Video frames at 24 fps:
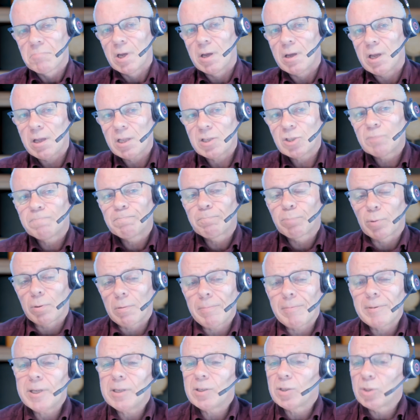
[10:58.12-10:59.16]
it's
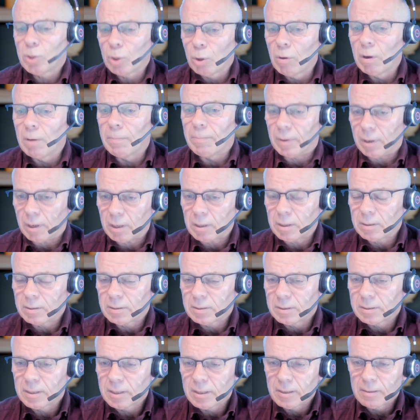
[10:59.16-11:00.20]
probably doable,
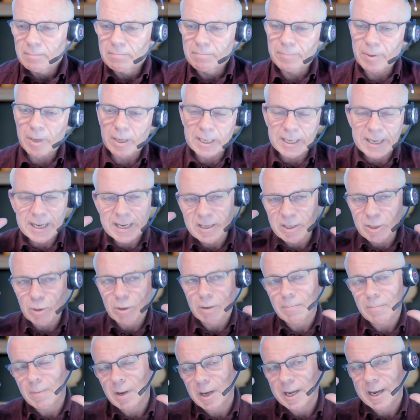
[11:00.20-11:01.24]
but in your
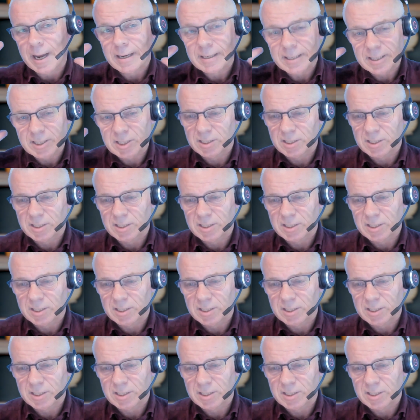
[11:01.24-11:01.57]
mind it's